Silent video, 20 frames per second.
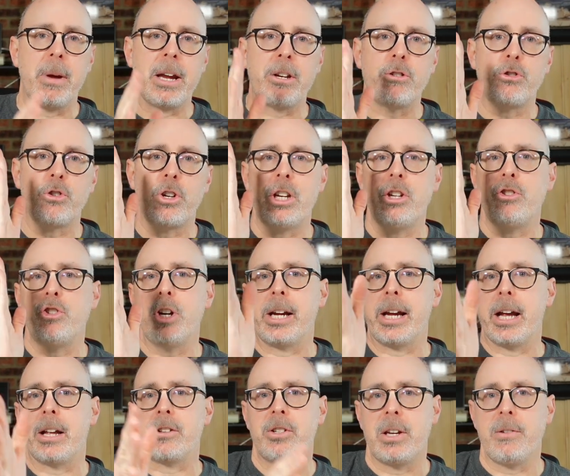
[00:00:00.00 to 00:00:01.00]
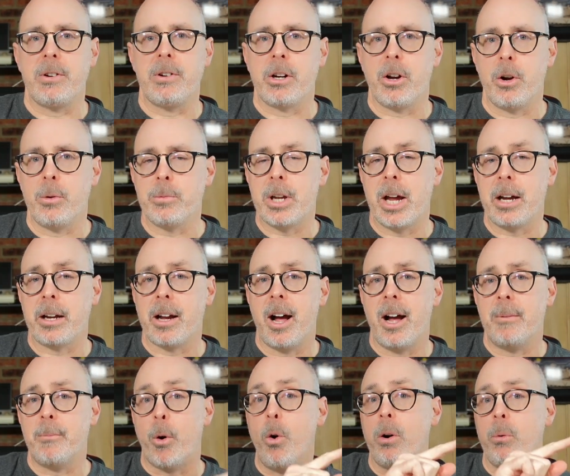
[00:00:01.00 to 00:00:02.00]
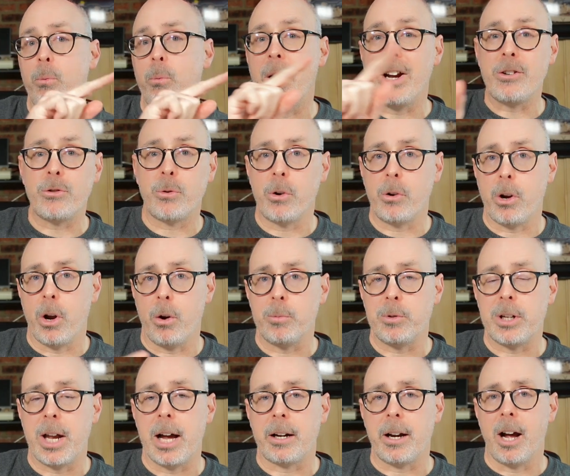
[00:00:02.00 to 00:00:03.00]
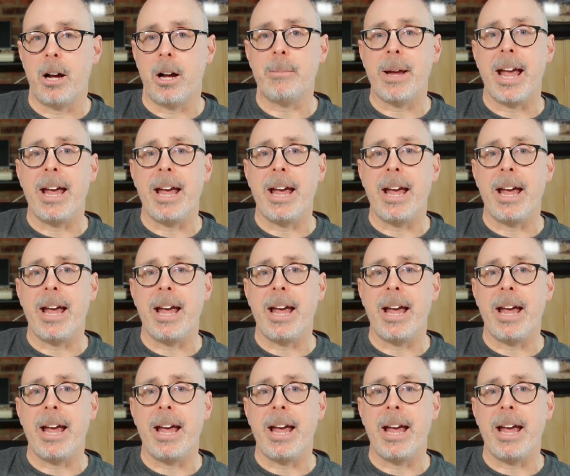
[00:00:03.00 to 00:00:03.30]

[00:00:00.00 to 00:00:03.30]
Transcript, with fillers: Make sure you check out stephencombs.com or retrocombs.com.